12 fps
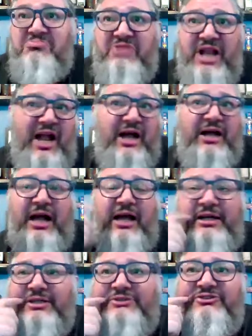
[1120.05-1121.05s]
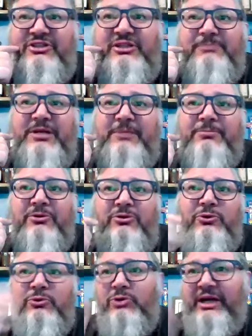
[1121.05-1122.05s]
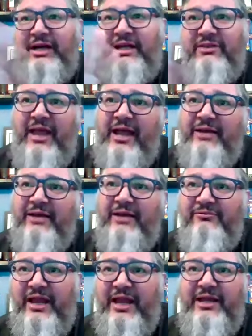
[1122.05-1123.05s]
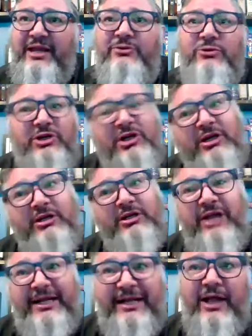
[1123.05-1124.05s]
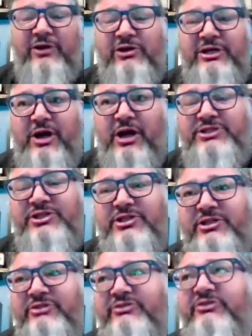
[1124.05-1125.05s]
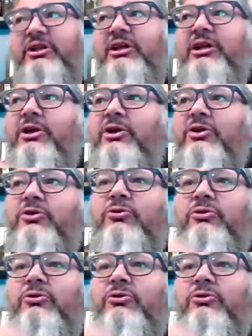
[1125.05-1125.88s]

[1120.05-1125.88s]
yeah, I could see people who are in that vein, who are like calorie conscious, who